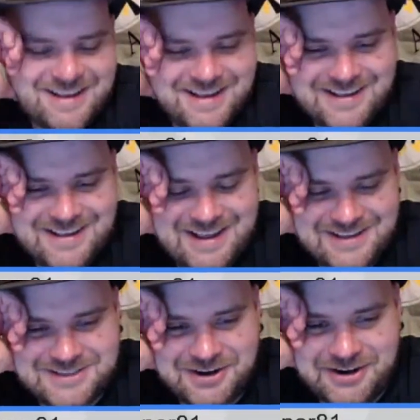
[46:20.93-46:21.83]
Yeah,
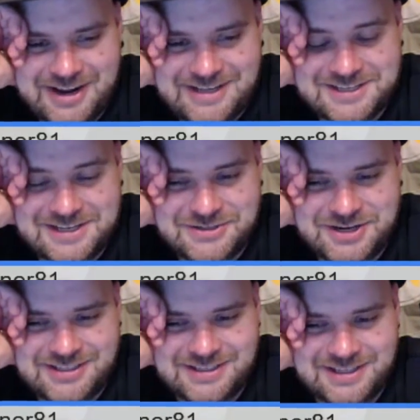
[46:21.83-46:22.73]
sorry, I got sidetracked
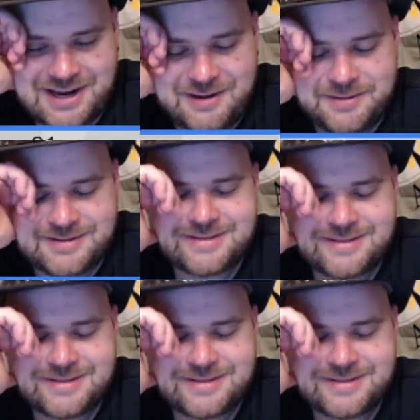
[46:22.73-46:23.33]
in the comments.